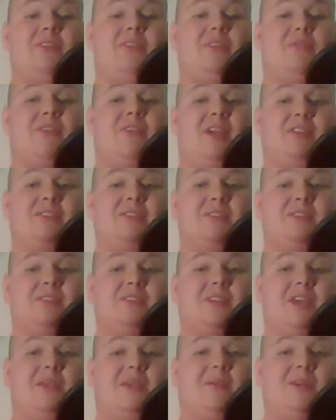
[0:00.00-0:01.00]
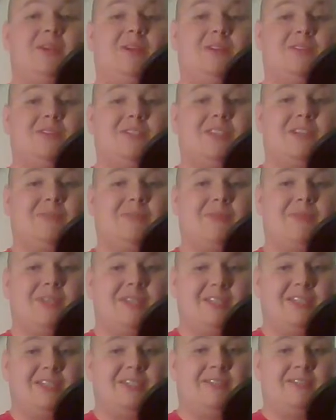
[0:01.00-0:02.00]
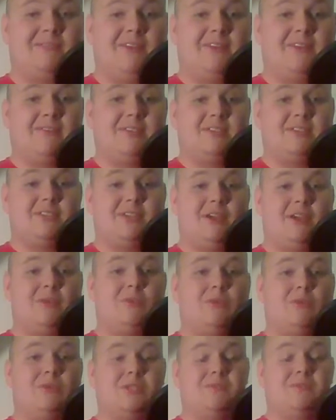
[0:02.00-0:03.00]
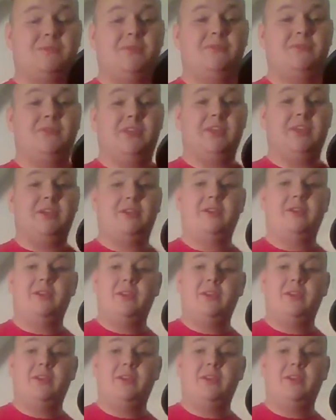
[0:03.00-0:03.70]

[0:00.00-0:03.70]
The Rise of Skywalker is now my least favorite Star Wars movie.